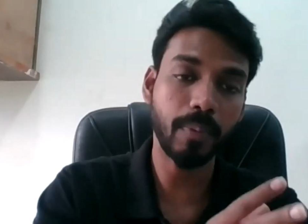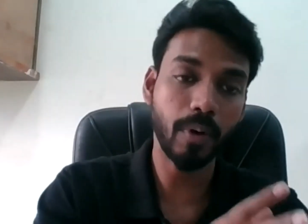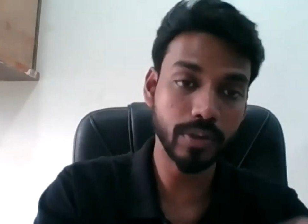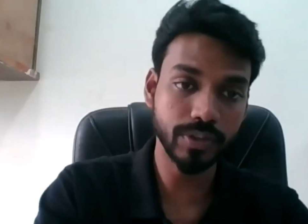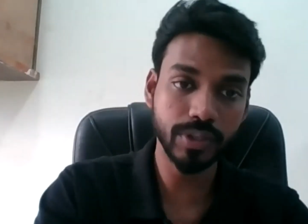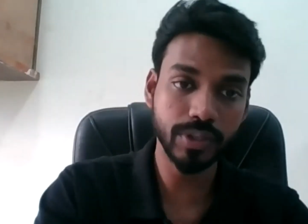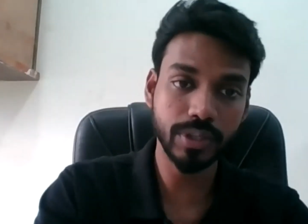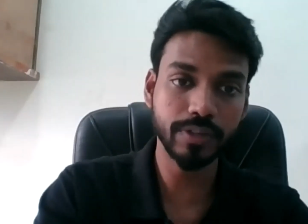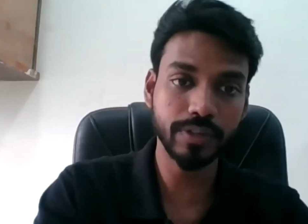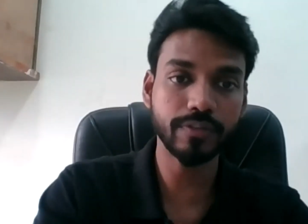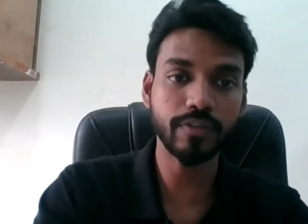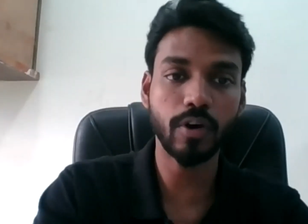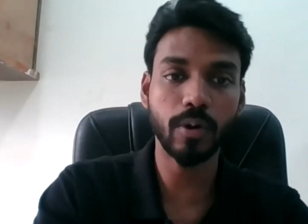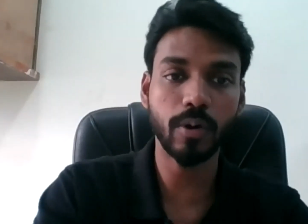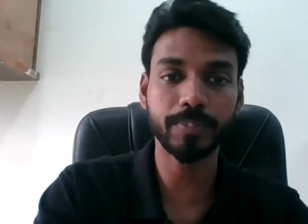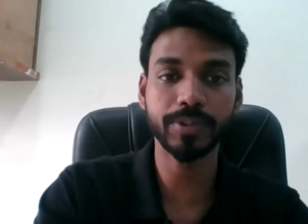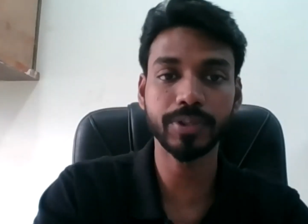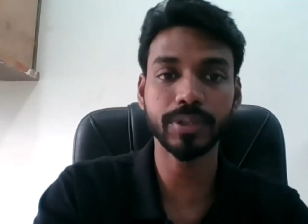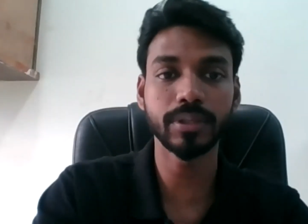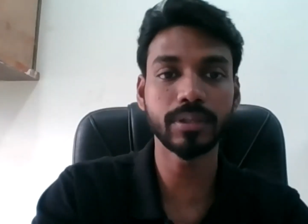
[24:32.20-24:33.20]
positive
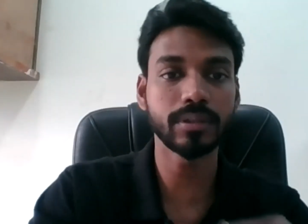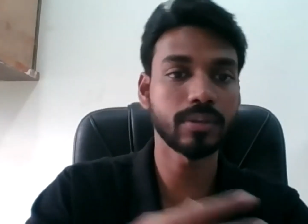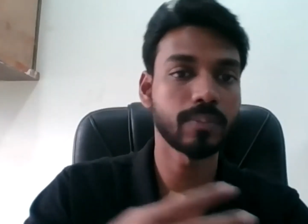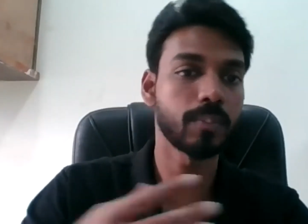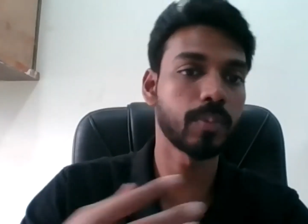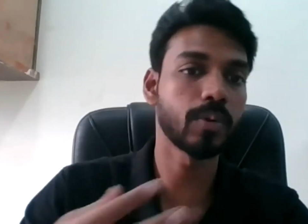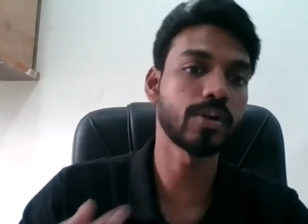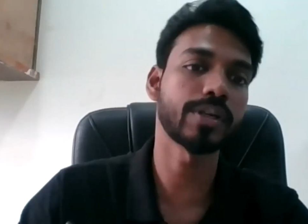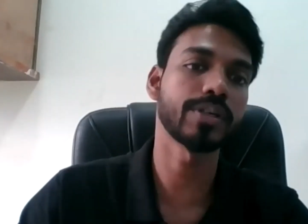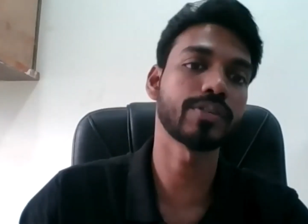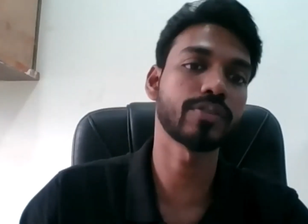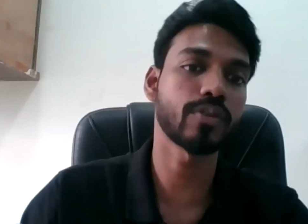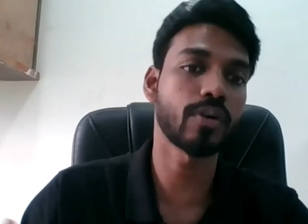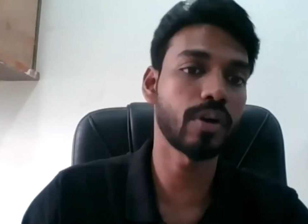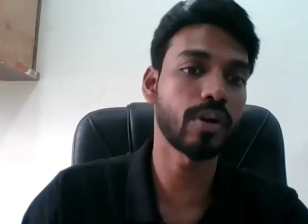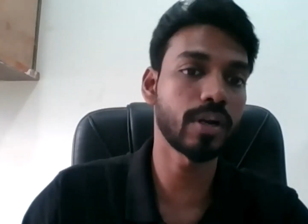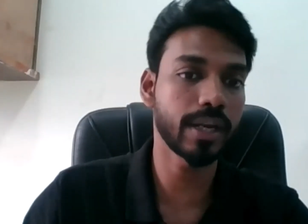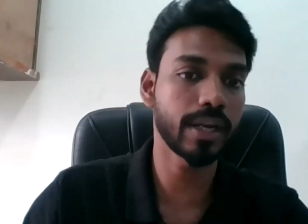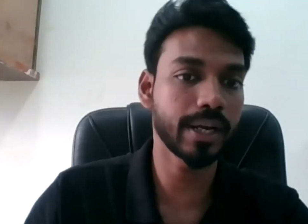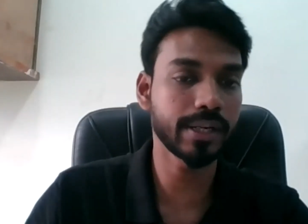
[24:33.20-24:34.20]
option, put is
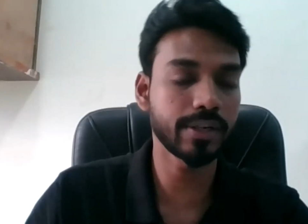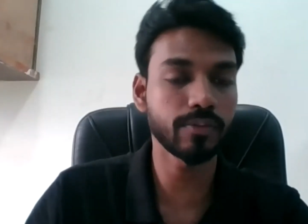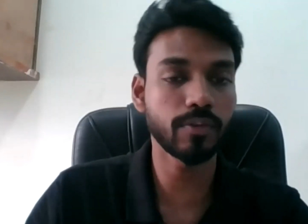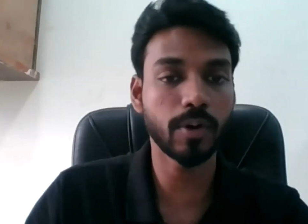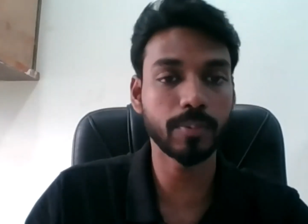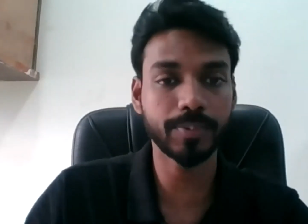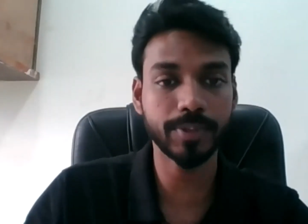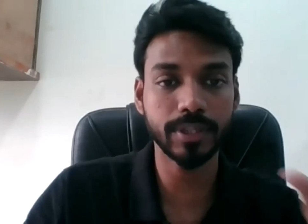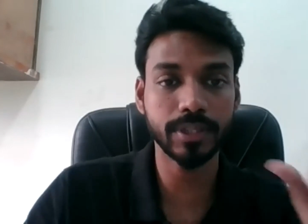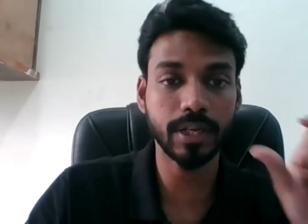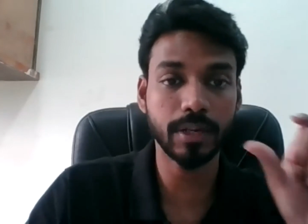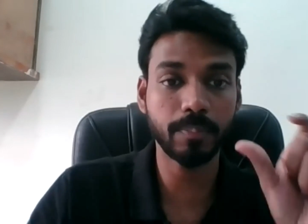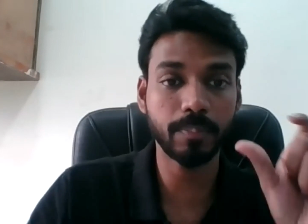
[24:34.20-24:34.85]
called negative option.